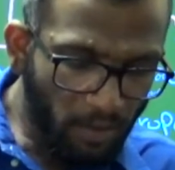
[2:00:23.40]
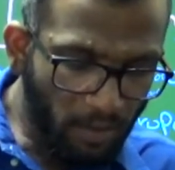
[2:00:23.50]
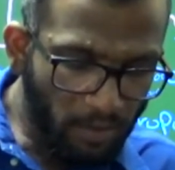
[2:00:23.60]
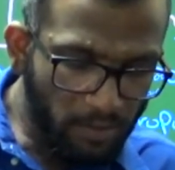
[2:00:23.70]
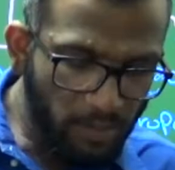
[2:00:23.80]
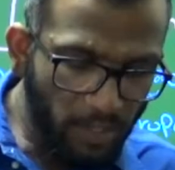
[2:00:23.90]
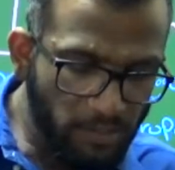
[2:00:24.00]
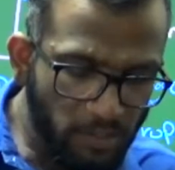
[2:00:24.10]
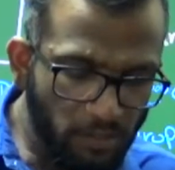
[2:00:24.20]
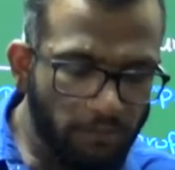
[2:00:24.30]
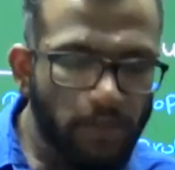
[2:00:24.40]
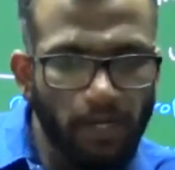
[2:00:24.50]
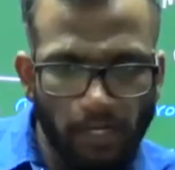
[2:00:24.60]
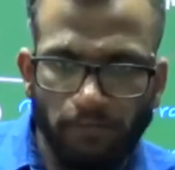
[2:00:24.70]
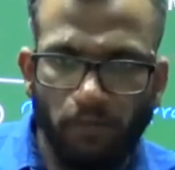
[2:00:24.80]
direction of the
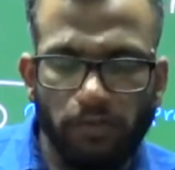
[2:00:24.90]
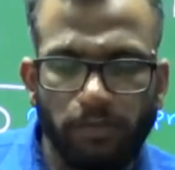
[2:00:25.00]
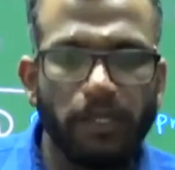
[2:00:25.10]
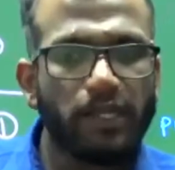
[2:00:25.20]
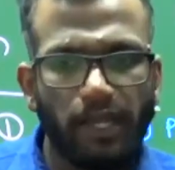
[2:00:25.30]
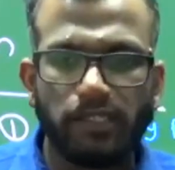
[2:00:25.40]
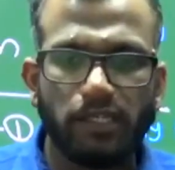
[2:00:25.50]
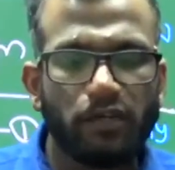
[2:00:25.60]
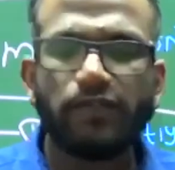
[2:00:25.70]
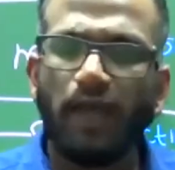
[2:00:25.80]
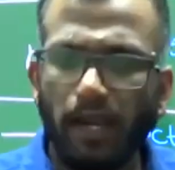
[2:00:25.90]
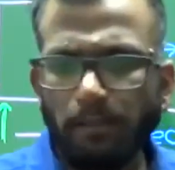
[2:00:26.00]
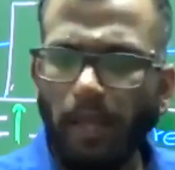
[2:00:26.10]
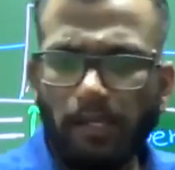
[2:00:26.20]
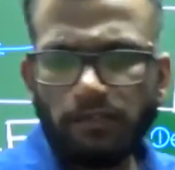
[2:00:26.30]
net force, mean direction of the
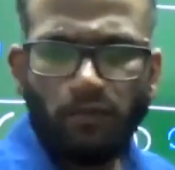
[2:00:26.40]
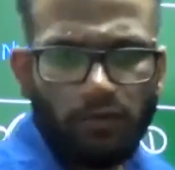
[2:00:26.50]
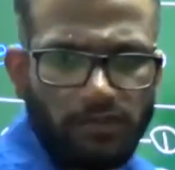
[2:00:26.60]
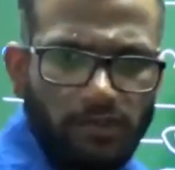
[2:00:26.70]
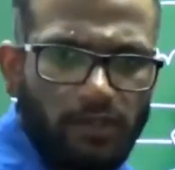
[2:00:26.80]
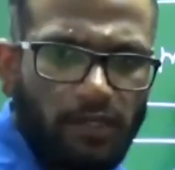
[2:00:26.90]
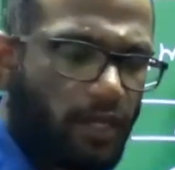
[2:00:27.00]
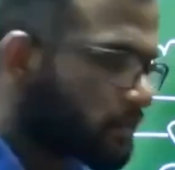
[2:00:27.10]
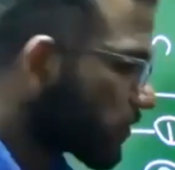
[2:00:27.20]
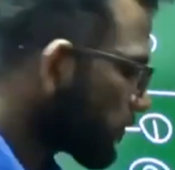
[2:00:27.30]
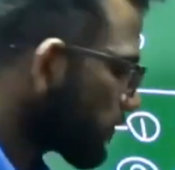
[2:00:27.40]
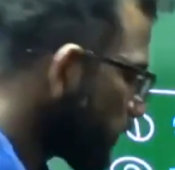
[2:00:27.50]
unbalanced force. Direction of the